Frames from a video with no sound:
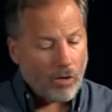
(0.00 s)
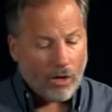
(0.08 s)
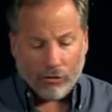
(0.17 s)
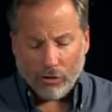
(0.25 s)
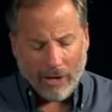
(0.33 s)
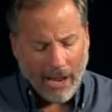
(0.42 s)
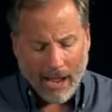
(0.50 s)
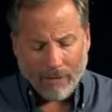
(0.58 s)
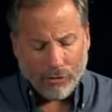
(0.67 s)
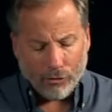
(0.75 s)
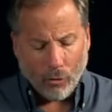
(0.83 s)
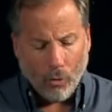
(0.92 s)
And so you
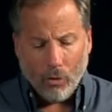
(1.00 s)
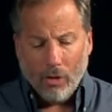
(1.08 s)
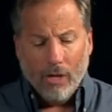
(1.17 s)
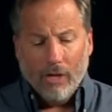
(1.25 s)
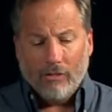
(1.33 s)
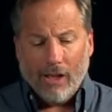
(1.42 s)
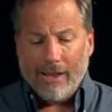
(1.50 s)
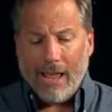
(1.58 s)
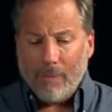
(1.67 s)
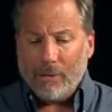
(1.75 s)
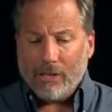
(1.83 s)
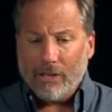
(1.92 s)
have this whole
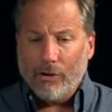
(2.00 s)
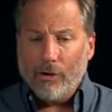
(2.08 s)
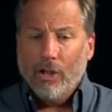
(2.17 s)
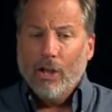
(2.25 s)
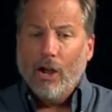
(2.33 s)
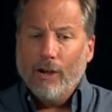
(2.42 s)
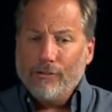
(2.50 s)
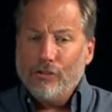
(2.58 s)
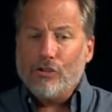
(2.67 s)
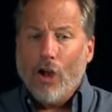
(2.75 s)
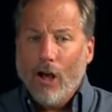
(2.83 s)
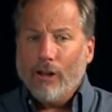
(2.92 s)
dynamic here of
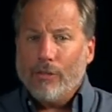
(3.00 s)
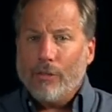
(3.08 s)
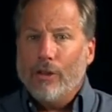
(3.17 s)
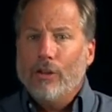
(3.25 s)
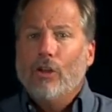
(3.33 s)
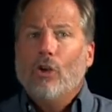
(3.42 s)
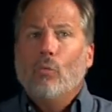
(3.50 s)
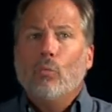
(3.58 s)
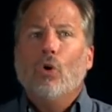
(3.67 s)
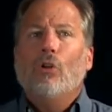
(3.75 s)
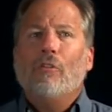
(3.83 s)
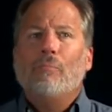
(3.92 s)
Jonathan
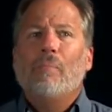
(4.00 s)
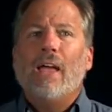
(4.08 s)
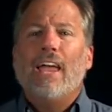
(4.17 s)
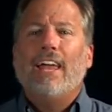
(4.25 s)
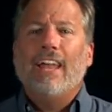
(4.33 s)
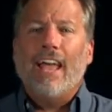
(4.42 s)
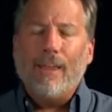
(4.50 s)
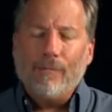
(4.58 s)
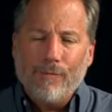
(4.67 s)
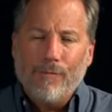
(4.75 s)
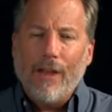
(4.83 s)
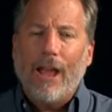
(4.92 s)
would have made a
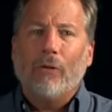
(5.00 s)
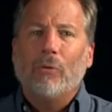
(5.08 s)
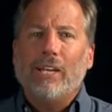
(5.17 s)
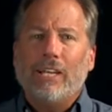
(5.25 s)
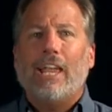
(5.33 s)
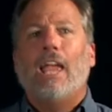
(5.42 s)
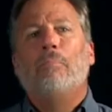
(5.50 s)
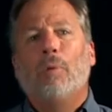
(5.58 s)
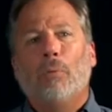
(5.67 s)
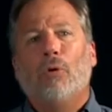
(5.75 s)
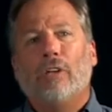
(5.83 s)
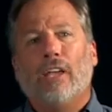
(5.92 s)
very
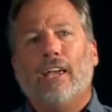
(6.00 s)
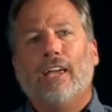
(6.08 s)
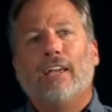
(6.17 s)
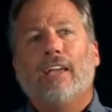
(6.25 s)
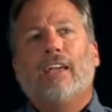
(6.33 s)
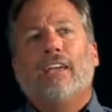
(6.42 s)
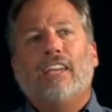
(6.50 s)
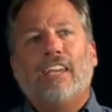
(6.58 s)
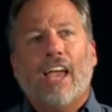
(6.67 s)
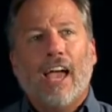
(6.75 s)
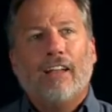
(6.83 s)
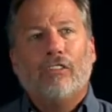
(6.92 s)
capable king,
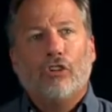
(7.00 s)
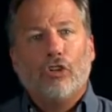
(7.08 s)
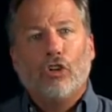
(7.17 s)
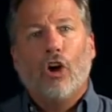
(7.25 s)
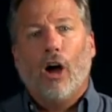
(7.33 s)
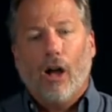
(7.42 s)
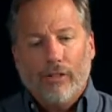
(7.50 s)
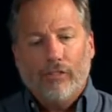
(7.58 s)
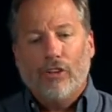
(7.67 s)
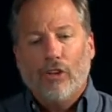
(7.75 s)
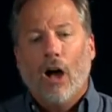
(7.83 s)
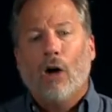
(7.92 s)
yet God
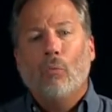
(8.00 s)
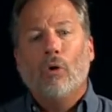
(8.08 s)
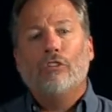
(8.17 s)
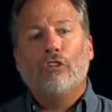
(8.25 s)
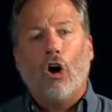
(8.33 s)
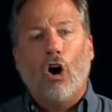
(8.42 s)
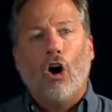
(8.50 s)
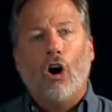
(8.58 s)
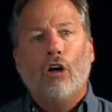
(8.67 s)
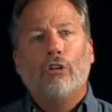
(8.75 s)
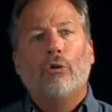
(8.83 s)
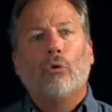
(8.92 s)
did not want to
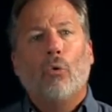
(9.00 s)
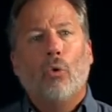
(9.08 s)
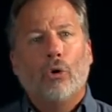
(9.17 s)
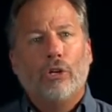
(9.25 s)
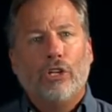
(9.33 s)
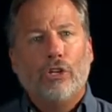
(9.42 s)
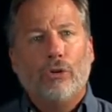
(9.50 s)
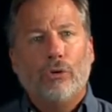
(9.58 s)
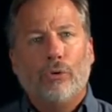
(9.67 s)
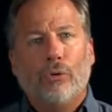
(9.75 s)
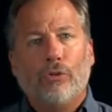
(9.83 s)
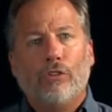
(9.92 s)
honor or
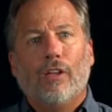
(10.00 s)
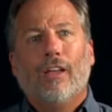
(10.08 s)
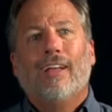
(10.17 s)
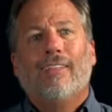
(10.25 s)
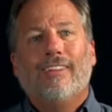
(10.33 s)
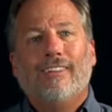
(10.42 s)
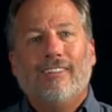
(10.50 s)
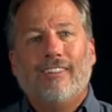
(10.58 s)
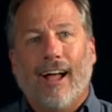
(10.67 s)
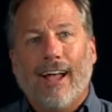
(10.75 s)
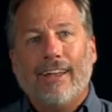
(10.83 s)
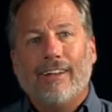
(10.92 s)
use the
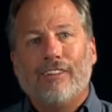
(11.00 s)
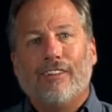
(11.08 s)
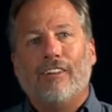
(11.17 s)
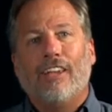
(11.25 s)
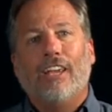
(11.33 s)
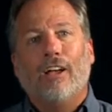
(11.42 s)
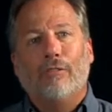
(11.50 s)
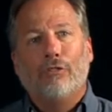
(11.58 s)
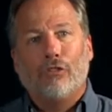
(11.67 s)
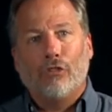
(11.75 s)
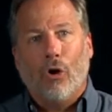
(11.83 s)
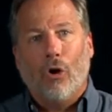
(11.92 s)
dynasty of
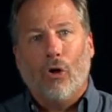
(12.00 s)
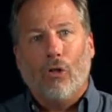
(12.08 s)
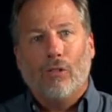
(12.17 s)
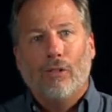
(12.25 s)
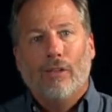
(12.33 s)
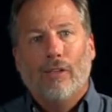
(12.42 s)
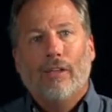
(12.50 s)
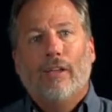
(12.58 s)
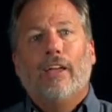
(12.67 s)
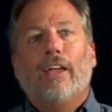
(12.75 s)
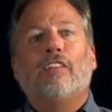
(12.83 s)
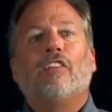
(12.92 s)
Saul.
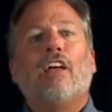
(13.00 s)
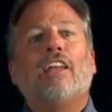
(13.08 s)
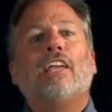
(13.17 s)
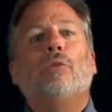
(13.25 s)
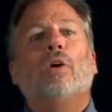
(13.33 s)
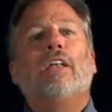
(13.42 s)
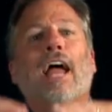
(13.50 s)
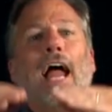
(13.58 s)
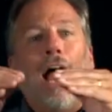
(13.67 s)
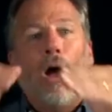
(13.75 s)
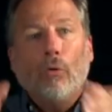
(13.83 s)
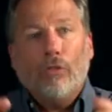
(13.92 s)
Instead, he went
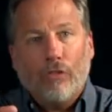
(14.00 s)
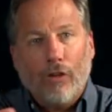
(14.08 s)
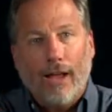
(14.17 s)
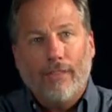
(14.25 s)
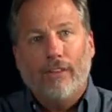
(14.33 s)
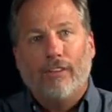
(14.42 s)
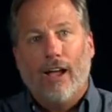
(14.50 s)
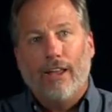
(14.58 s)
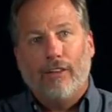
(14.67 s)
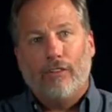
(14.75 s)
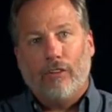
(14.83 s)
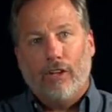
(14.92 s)
outside the
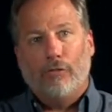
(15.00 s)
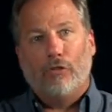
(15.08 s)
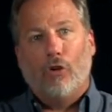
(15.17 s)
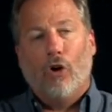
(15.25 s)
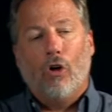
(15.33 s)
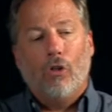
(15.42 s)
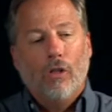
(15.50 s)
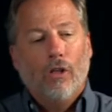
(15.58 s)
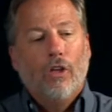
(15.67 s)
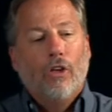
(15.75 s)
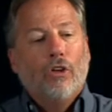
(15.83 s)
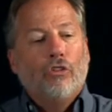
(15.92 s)
dynasty of Saul
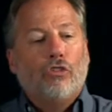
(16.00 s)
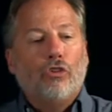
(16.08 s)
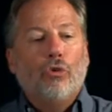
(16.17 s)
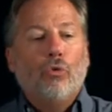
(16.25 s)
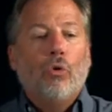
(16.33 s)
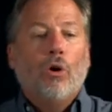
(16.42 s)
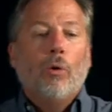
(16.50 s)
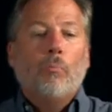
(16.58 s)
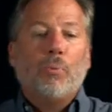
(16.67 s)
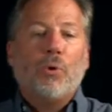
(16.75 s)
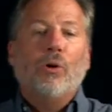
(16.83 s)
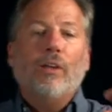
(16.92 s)
to
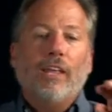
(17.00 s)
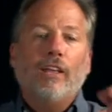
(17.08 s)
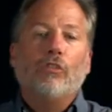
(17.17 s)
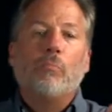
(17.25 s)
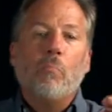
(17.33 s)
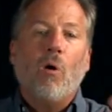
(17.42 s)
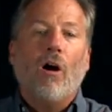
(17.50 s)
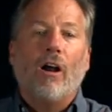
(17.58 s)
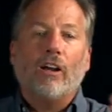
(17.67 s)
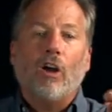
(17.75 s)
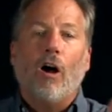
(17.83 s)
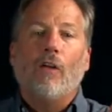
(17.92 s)
put his
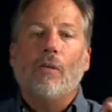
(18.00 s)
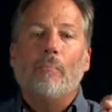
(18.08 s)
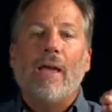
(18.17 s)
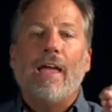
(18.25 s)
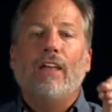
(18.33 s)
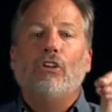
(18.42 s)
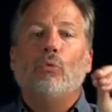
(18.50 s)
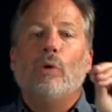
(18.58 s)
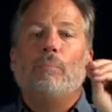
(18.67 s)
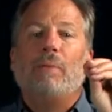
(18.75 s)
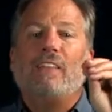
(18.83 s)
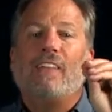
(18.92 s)
mark on the man who
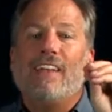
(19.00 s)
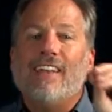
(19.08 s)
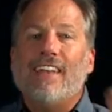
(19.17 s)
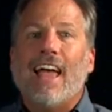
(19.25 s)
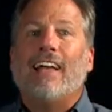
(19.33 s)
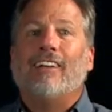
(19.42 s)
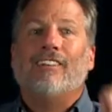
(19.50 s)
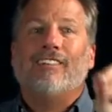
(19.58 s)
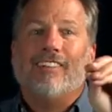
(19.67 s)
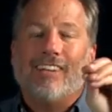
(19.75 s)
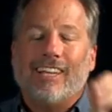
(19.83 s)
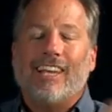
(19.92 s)
would be the
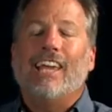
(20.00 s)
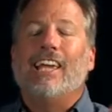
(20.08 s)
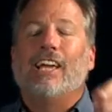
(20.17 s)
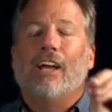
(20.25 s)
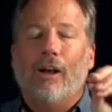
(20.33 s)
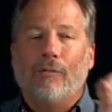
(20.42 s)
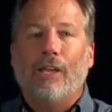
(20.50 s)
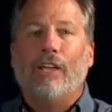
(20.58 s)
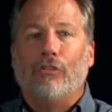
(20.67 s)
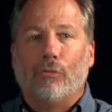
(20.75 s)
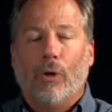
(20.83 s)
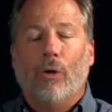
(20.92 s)
next king of
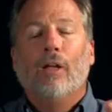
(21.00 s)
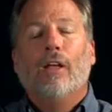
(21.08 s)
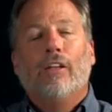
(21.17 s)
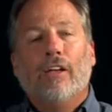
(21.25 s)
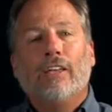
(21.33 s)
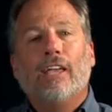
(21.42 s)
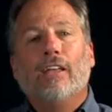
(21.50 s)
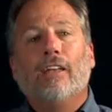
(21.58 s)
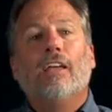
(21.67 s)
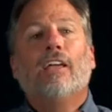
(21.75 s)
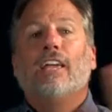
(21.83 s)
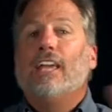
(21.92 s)
Israel. Now again,
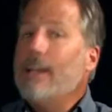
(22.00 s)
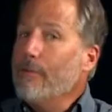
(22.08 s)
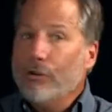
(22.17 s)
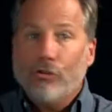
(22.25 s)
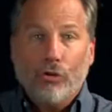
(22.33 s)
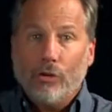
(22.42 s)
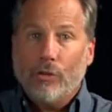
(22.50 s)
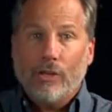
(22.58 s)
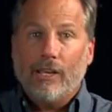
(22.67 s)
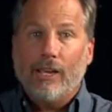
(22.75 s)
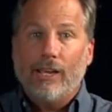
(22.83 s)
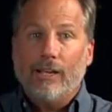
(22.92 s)
he never took the
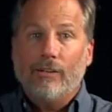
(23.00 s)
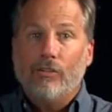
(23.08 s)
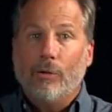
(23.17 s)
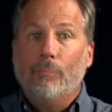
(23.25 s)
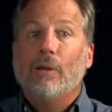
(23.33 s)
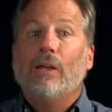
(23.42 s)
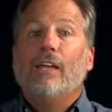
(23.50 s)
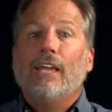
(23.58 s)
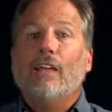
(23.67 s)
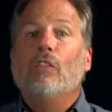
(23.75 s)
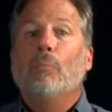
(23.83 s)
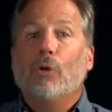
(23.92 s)
kingdom
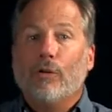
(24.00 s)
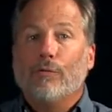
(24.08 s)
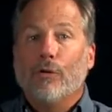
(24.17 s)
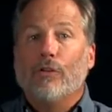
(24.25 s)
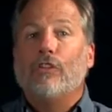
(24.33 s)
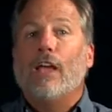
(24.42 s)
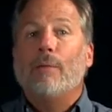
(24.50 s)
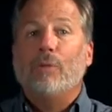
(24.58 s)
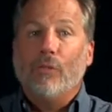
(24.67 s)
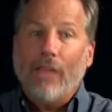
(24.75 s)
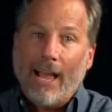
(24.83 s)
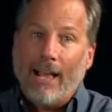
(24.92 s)
in the book of 1
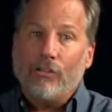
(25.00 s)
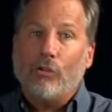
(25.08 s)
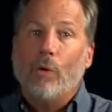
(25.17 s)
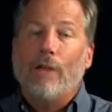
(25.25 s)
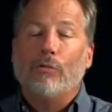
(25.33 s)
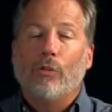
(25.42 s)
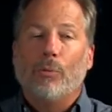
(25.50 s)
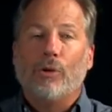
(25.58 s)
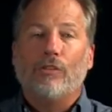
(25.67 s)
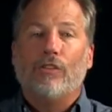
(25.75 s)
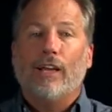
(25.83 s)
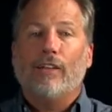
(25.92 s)
Samuel. That has to wait for the
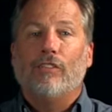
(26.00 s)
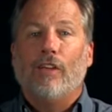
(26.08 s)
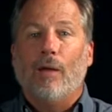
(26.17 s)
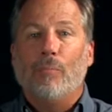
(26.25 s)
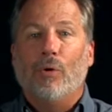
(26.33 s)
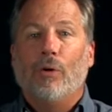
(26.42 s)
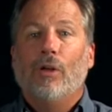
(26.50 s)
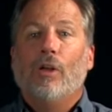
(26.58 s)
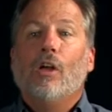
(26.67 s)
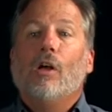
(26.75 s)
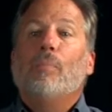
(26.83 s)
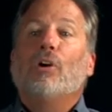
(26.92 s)
book of 2 Samuel.
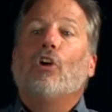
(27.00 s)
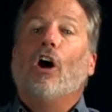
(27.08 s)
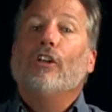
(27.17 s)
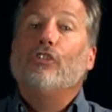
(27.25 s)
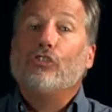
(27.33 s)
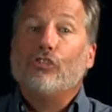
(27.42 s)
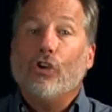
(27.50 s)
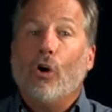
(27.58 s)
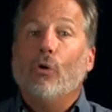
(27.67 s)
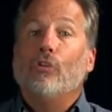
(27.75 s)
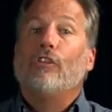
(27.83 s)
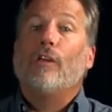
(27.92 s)
But God
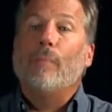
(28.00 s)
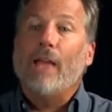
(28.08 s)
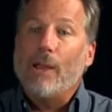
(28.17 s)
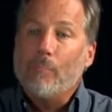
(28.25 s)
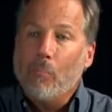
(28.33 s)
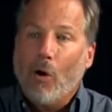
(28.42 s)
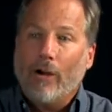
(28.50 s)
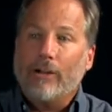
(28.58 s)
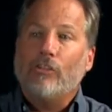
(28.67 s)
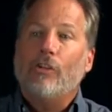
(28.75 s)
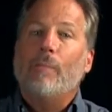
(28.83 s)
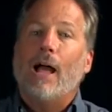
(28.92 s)
chose him and
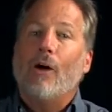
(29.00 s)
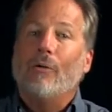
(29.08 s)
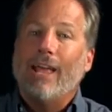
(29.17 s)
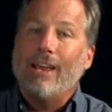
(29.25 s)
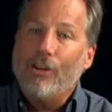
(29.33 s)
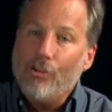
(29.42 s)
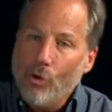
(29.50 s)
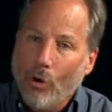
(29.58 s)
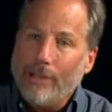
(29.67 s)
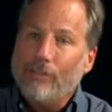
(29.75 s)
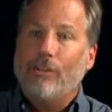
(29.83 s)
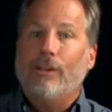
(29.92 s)
marked him out and
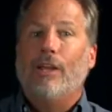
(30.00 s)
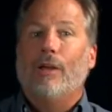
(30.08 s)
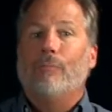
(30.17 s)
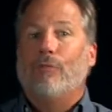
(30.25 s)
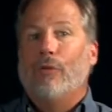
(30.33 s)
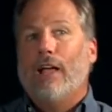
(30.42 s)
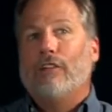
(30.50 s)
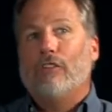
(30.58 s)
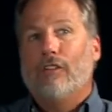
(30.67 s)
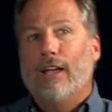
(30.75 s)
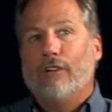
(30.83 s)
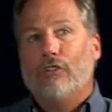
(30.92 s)
anointed him for that
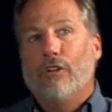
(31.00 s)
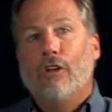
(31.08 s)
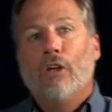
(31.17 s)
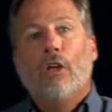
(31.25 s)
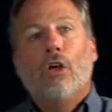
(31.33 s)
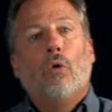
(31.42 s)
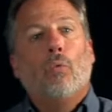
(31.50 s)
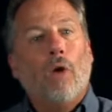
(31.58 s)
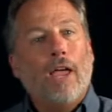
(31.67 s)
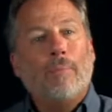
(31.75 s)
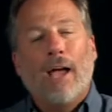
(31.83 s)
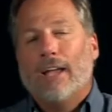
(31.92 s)
selection
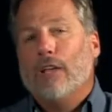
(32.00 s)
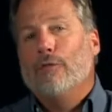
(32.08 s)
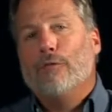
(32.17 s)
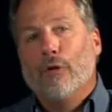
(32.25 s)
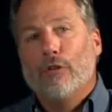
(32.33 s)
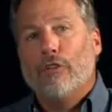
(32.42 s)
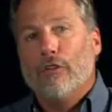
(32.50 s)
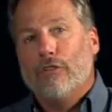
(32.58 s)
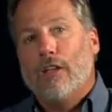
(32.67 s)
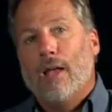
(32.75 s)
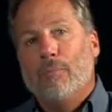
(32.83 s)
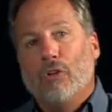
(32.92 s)
way back in 1
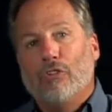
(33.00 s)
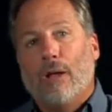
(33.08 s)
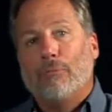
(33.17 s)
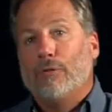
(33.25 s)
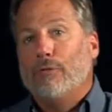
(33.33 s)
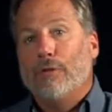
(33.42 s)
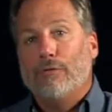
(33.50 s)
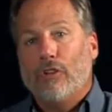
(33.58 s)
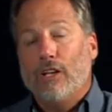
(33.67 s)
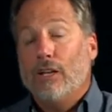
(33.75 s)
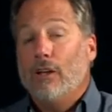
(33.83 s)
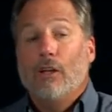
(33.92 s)
Samuel chapter
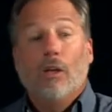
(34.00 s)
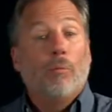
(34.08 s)
15.